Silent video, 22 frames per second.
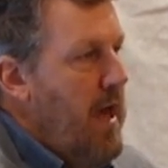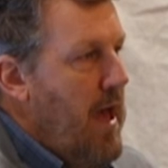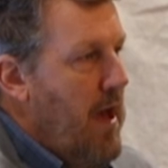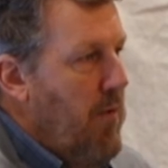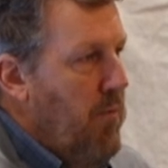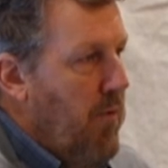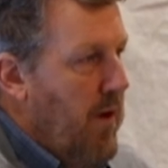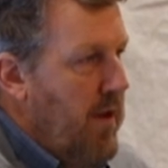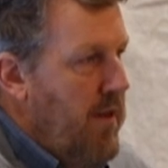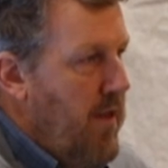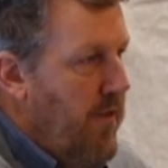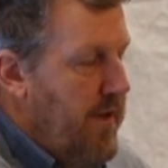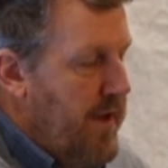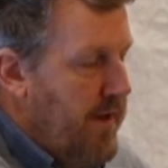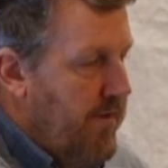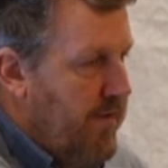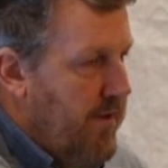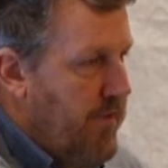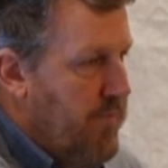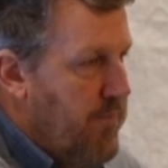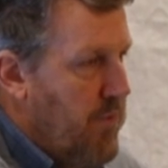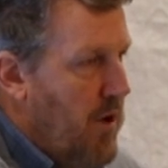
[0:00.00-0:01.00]
And one of the
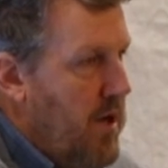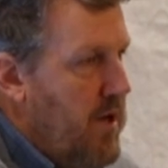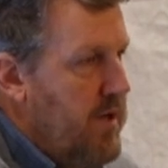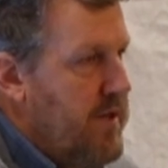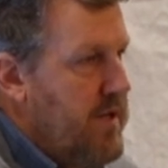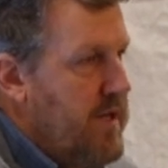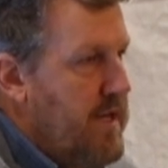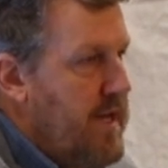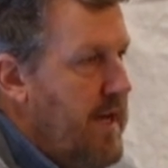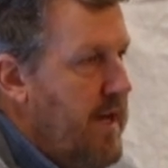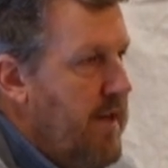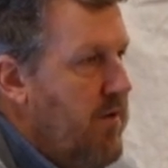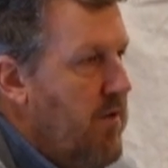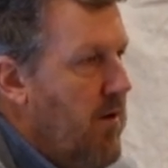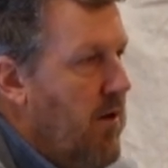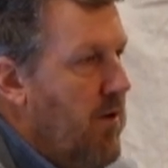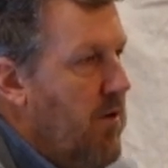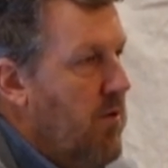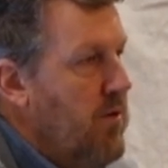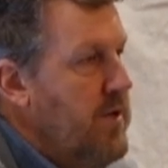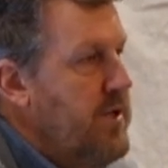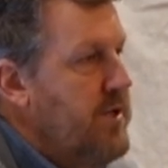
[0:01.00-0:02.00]
things that's brought together
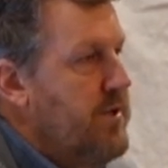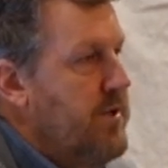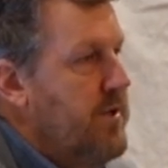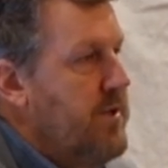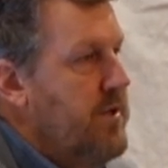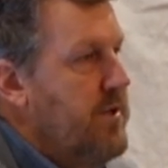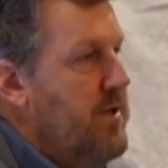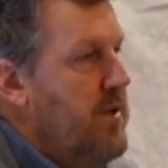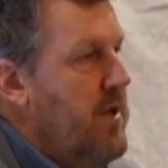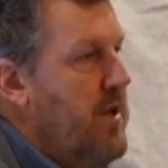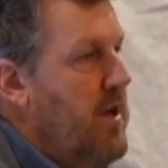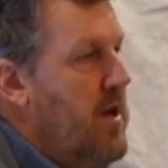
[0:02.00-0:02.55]
are oysters.